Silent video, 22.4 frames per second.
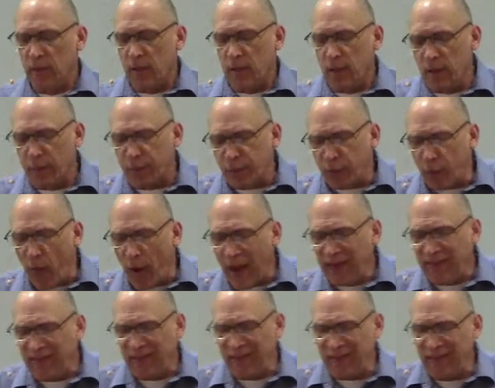If
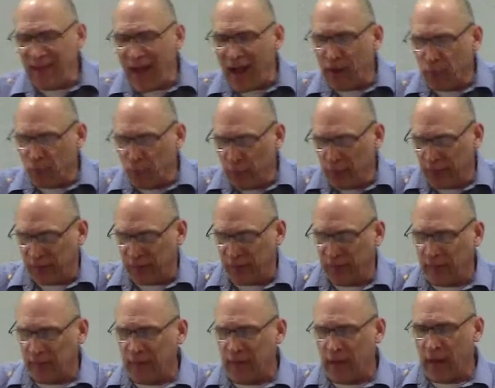Christ is not
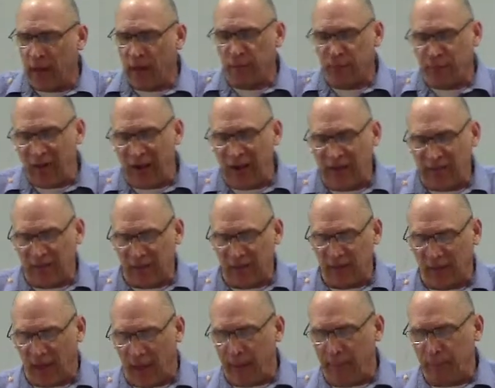risen, then our faith
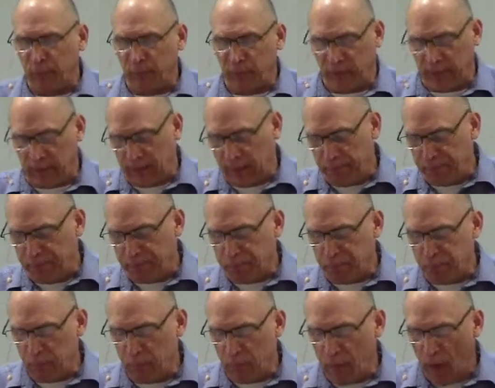is empty,
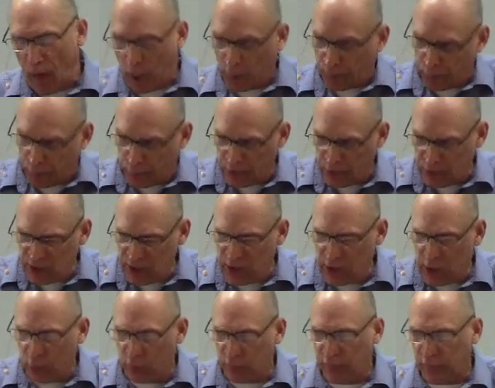our
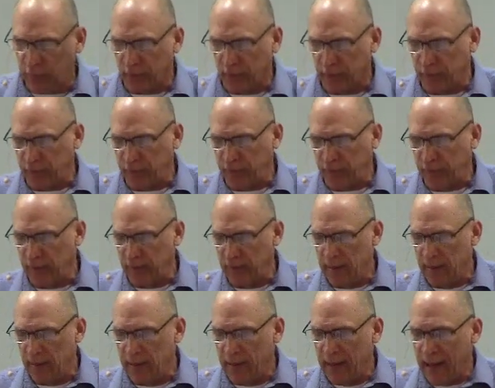preaching
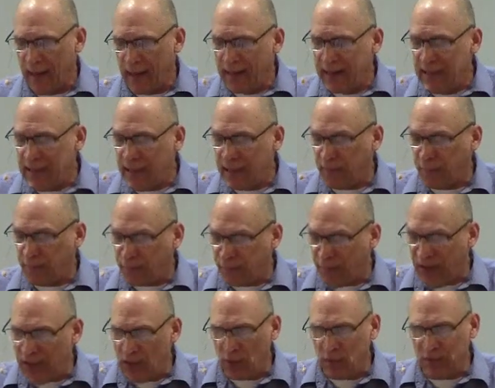useless, and he has
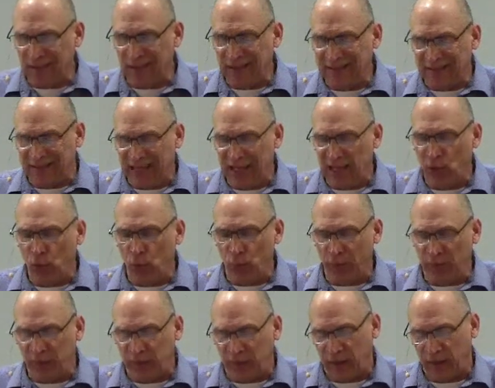failed to deal
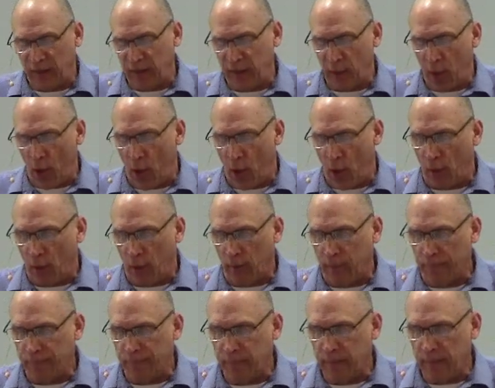with sin at
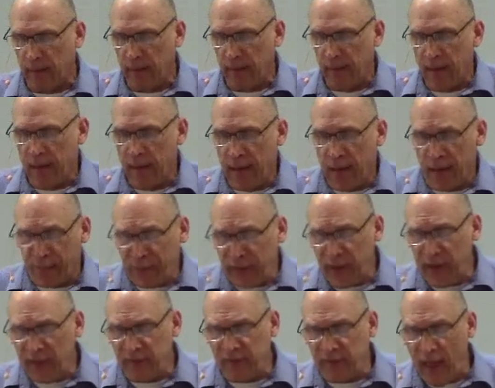all. If
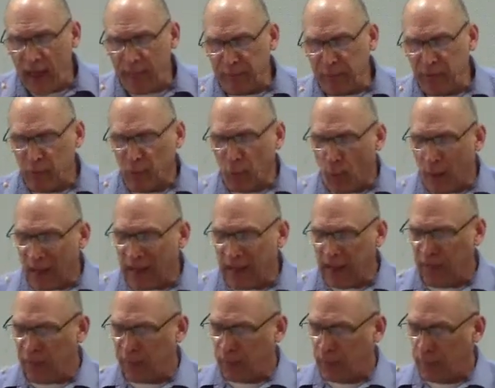he has not been
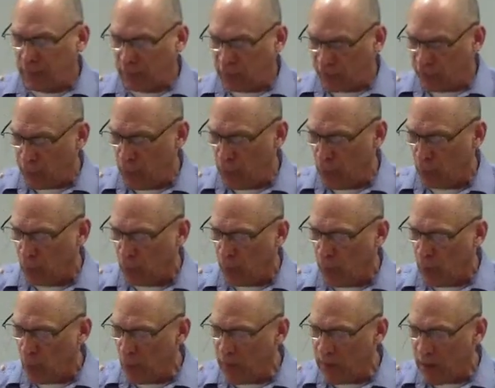raised from the
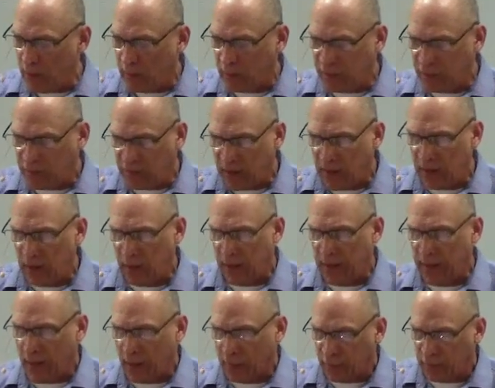tomb, we are
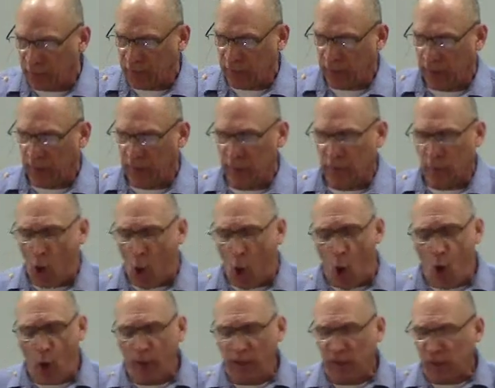still in our sins, and
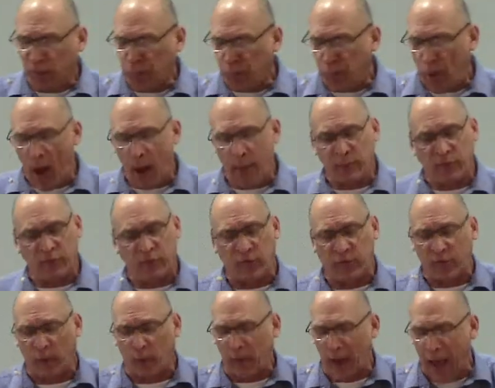all his
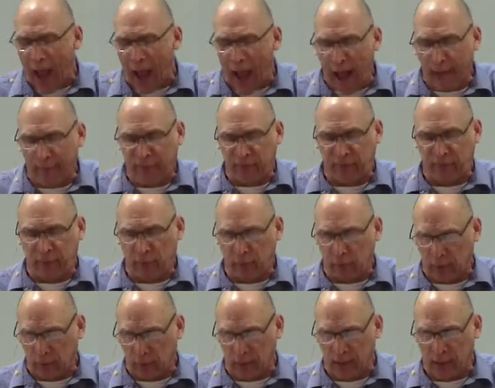promises are
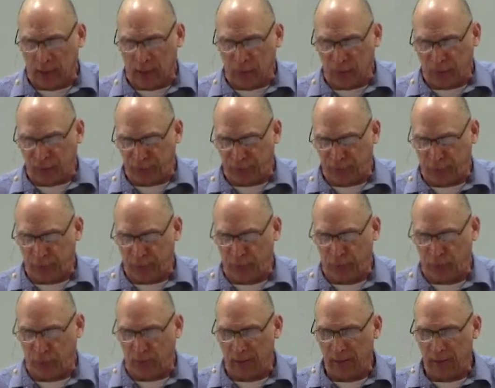absolutely
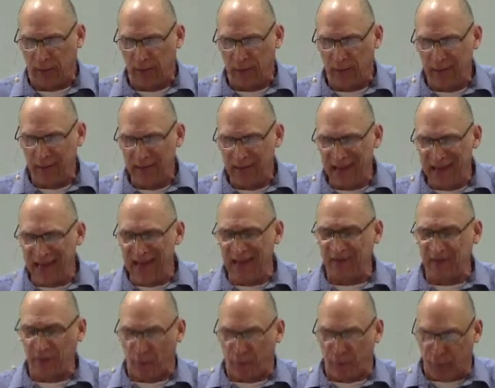untrue. He
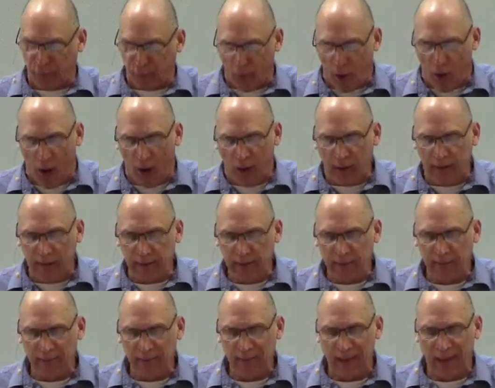is a
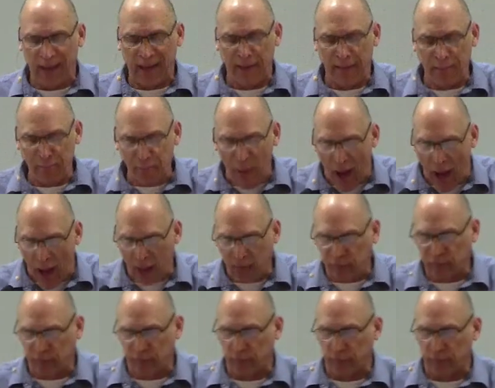fraud, an
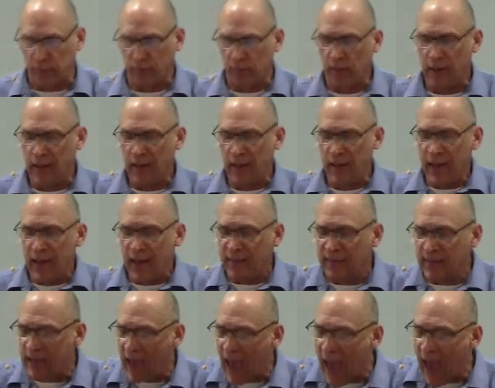impostor,
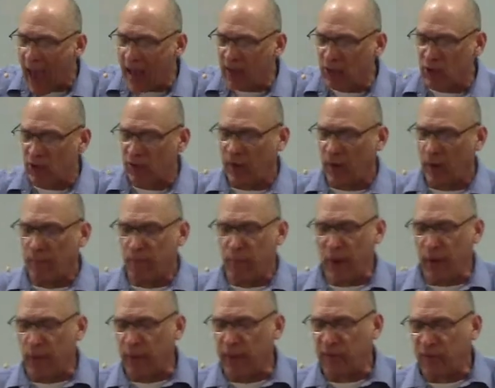and the ashes are
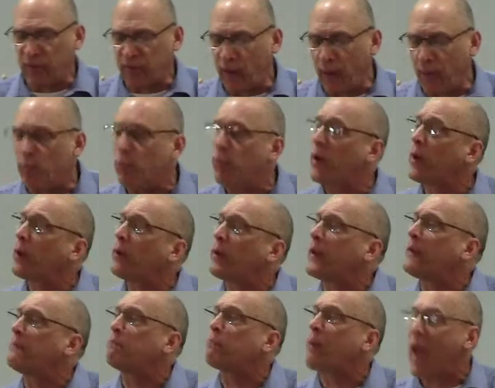buried
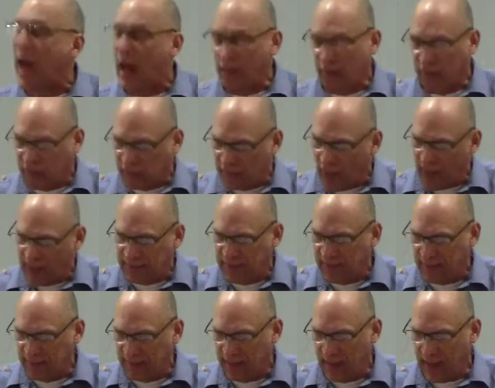somewhere in
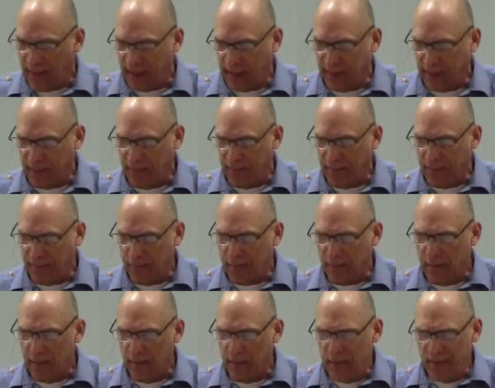Palestine today.
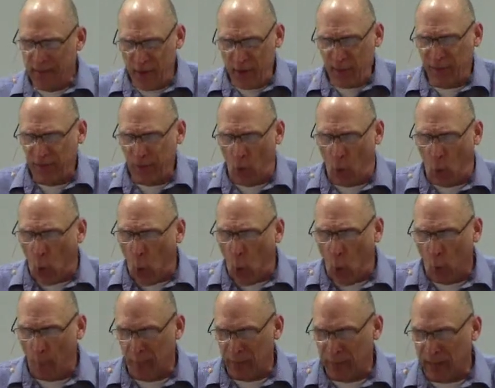There's no
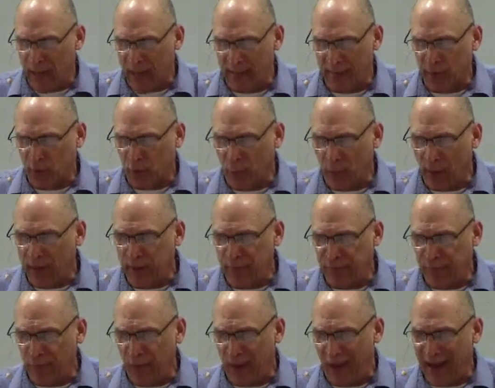hope beyond the
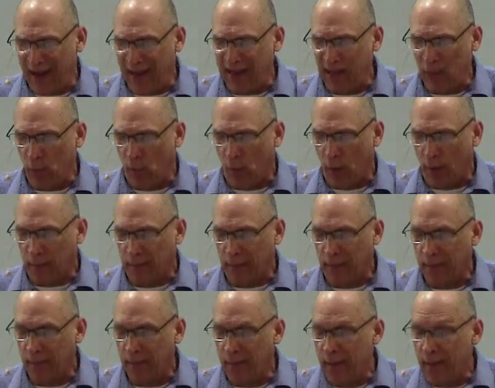grave for
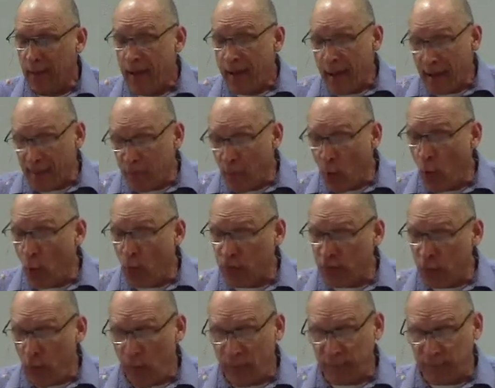anyone, and
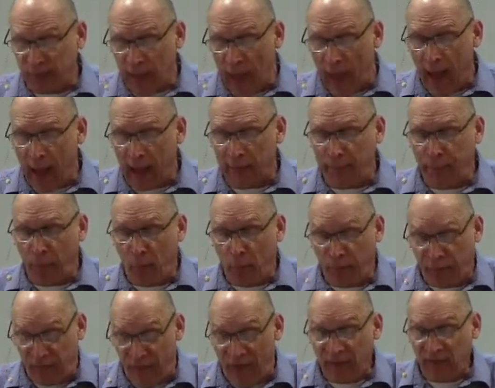those who have died
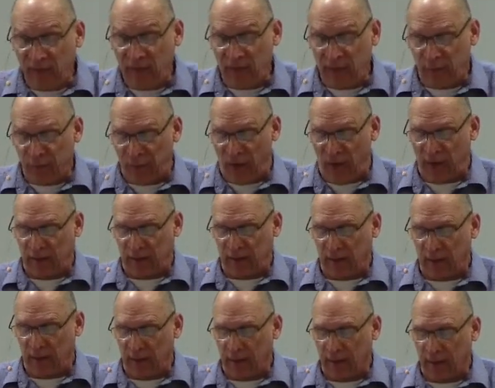professing
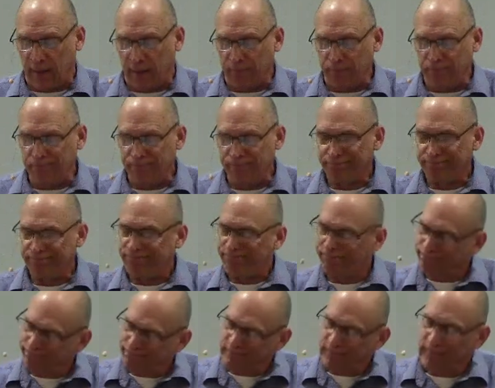faith in him
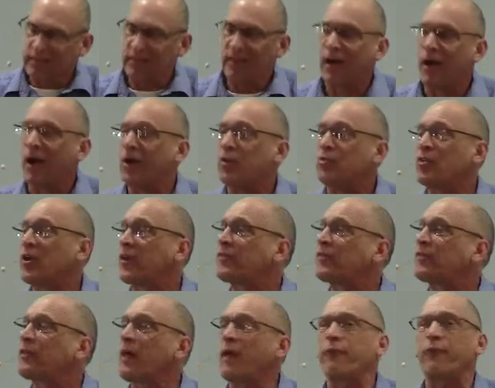are
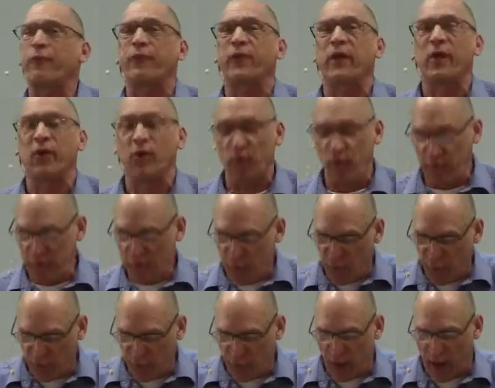just left there
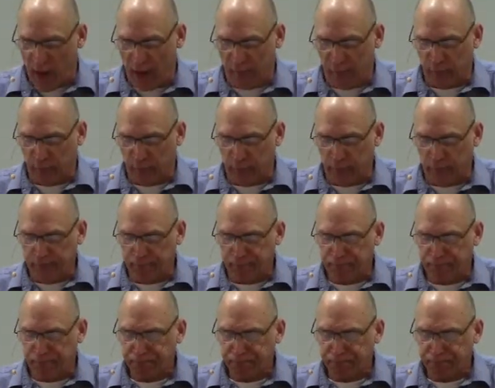forever.